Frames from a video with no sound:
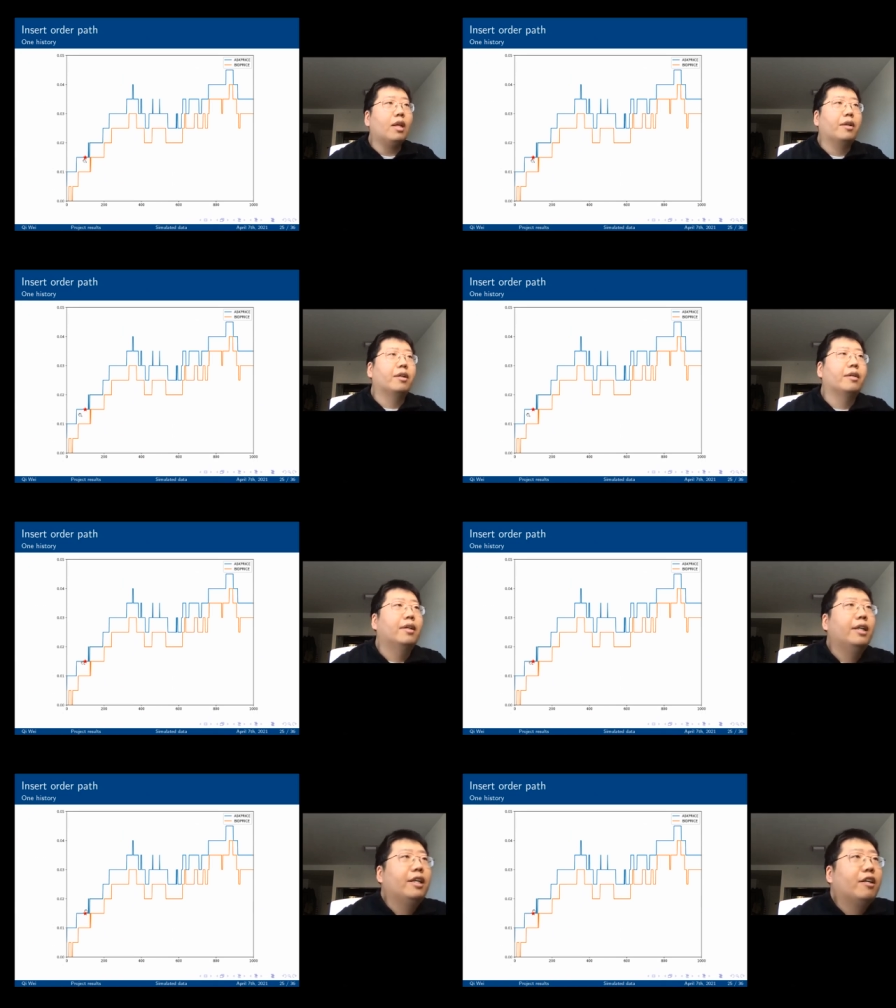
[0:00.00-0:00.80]
And
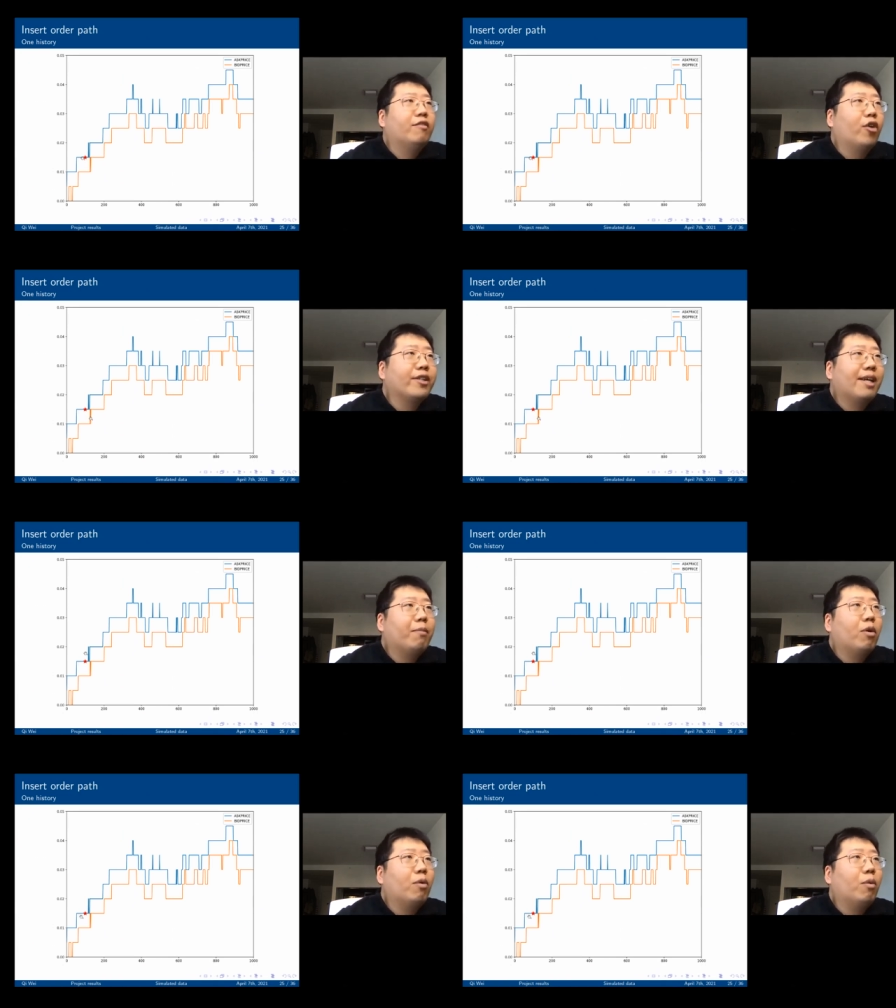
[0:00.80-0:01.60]
for
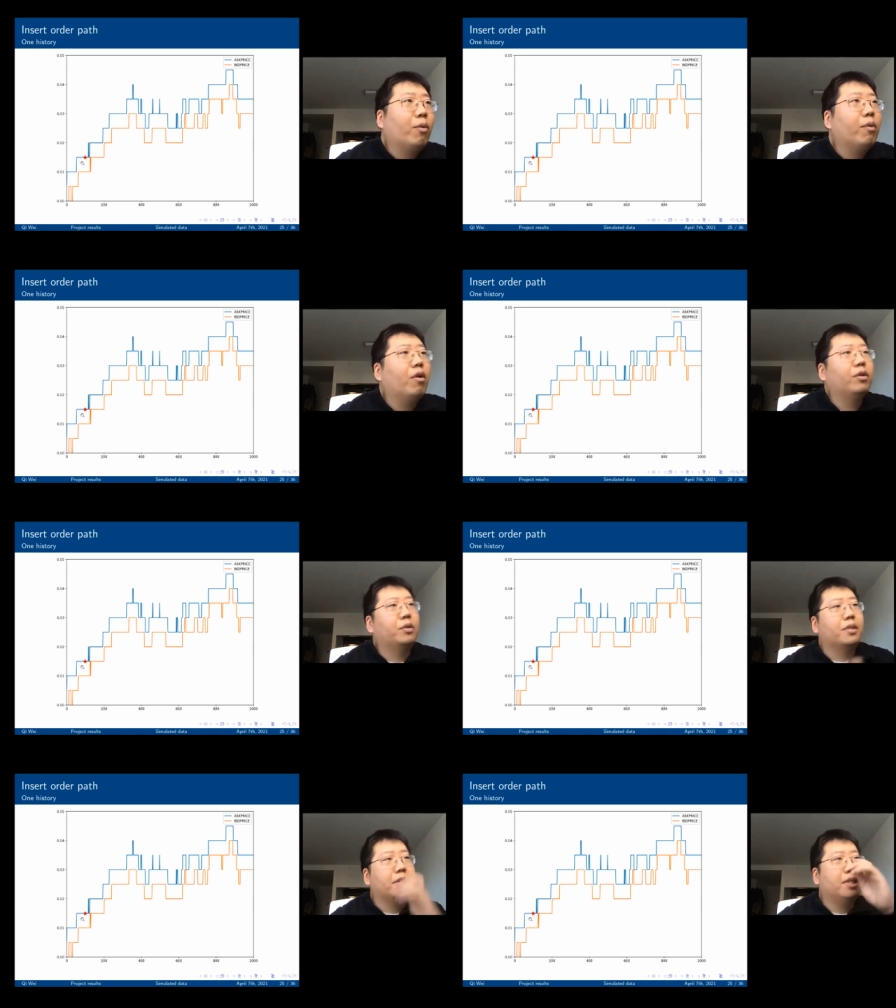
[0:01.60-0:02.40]
example, we want
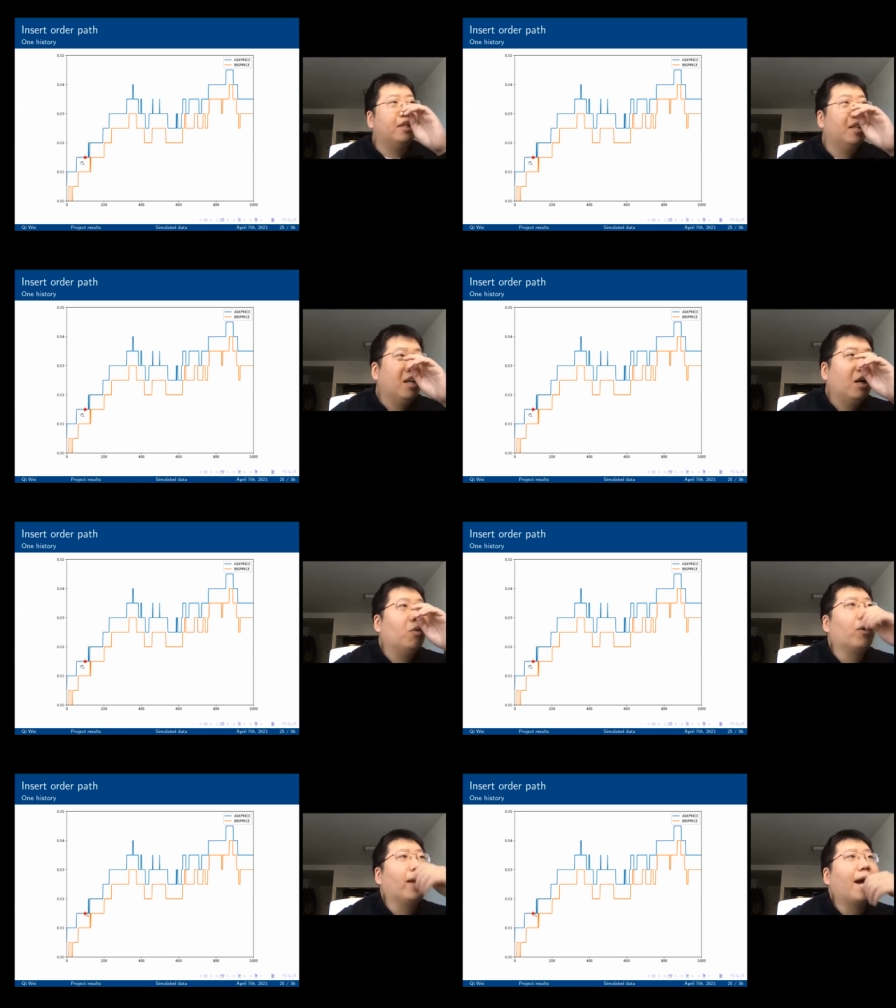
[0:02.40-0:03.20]
to see
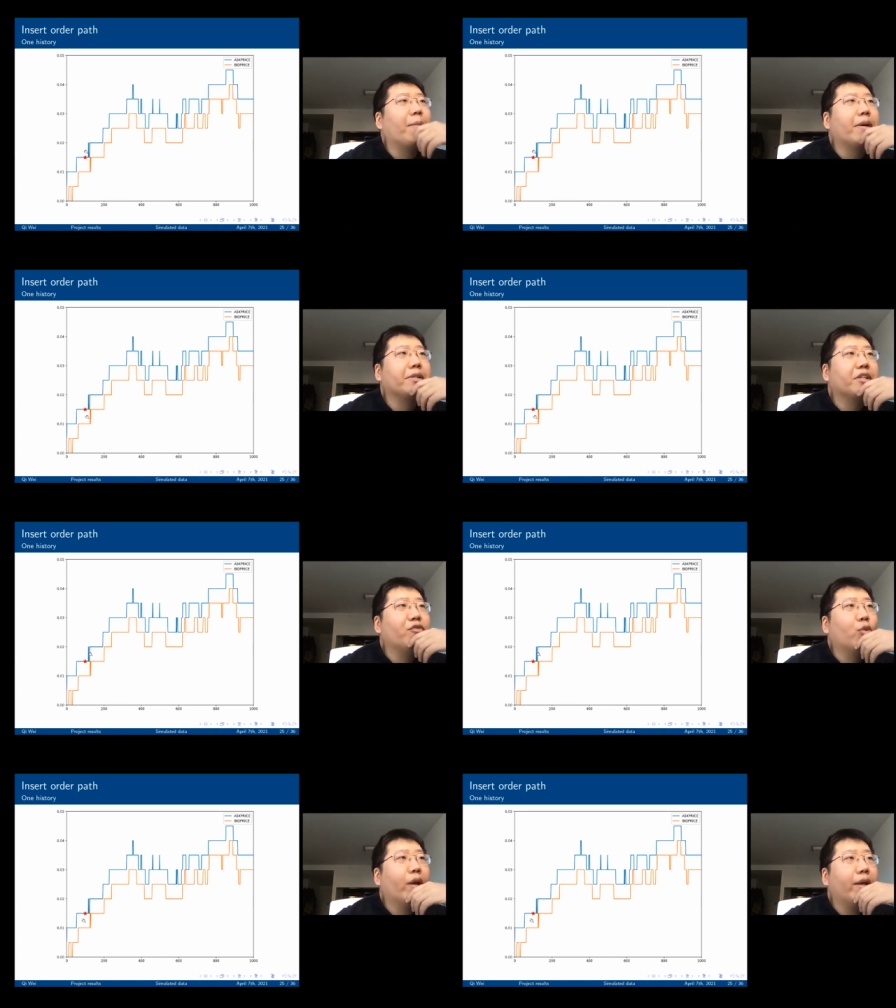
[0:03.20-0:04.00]
what happens
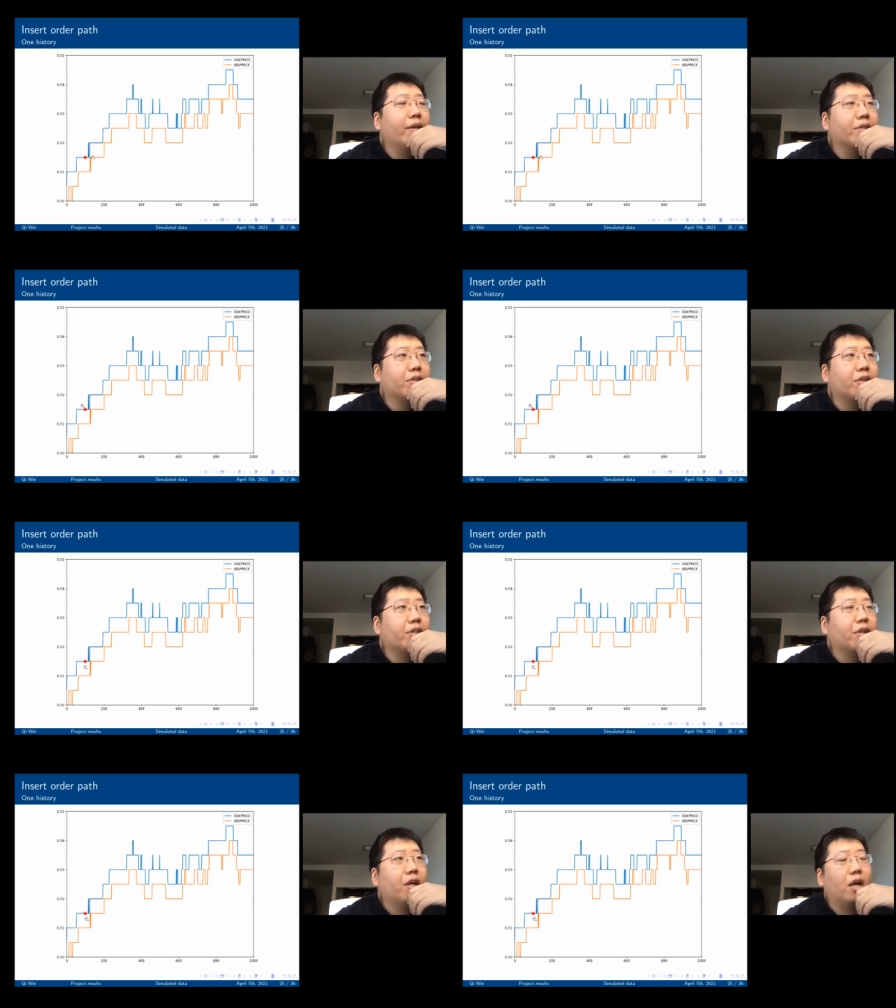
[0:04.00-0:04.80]
if we insert
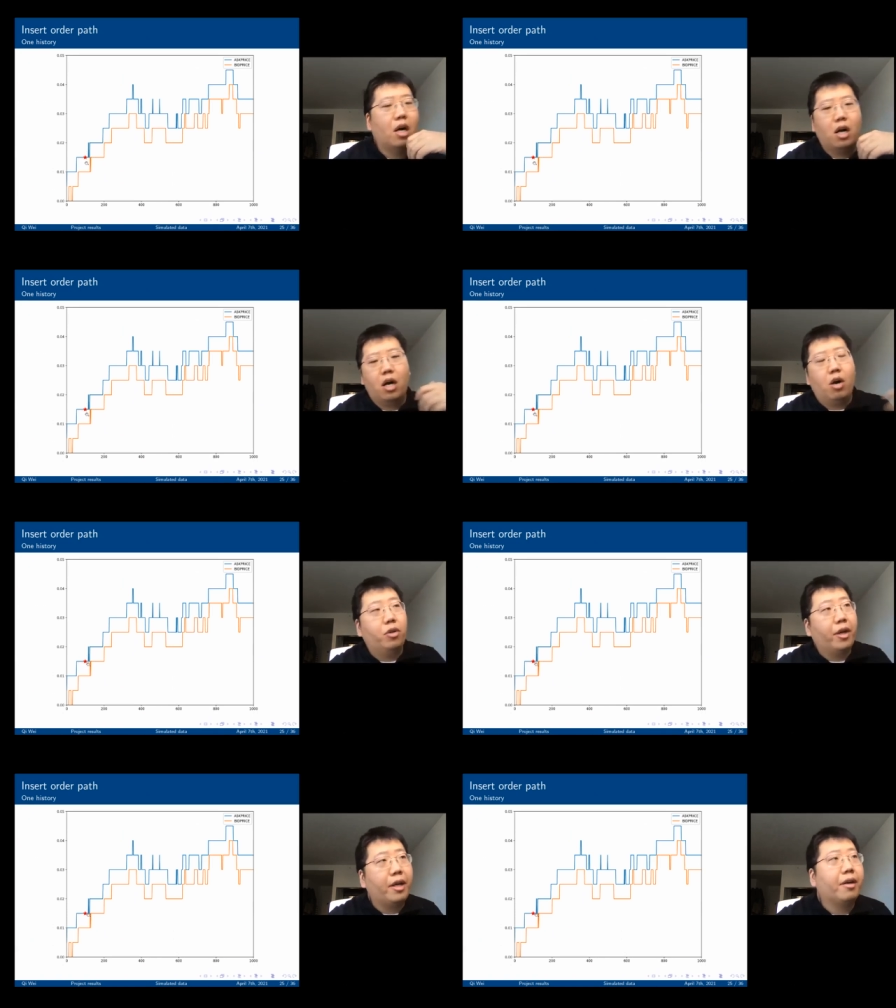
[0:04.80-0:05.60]

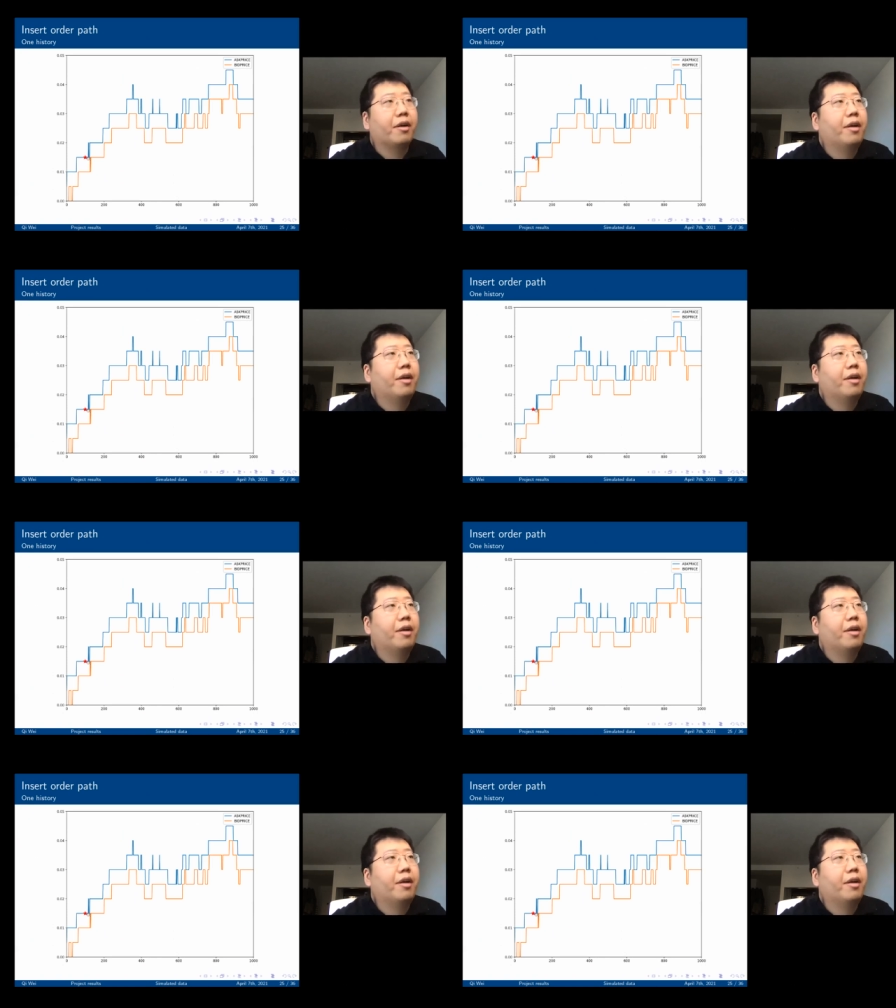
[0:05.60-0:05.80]
order here.